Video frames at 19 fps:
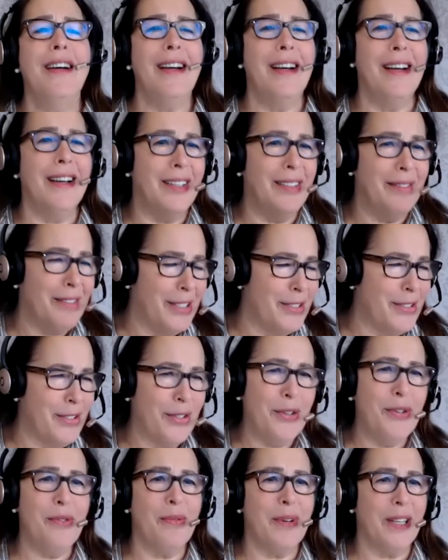because
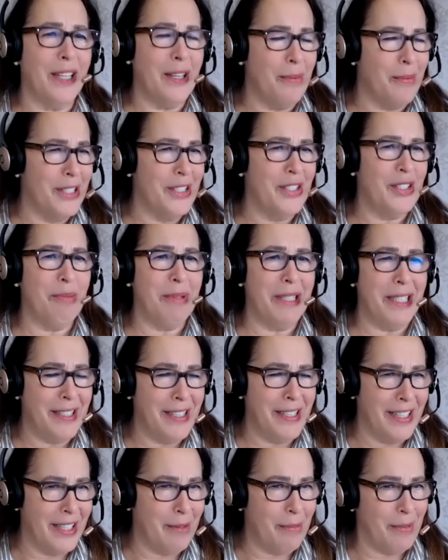who really wants to be
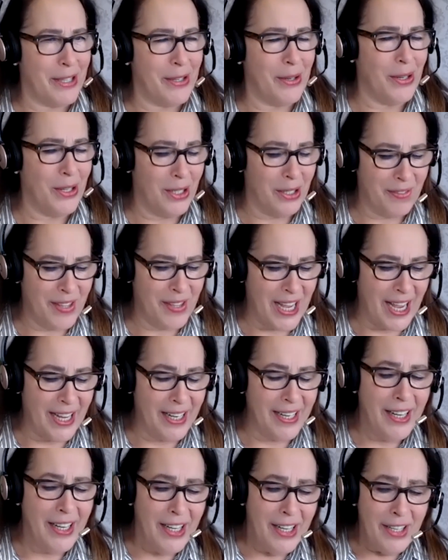dealing with all of that?